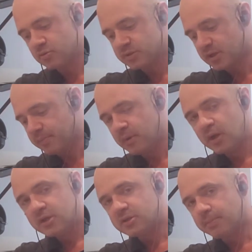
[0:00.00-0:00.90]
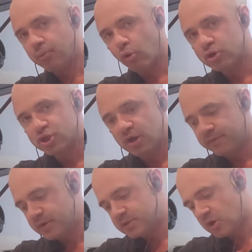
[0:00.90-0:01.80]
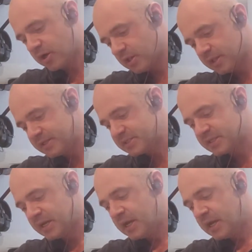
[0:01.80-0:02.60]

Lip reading: or some portion of it is on a list.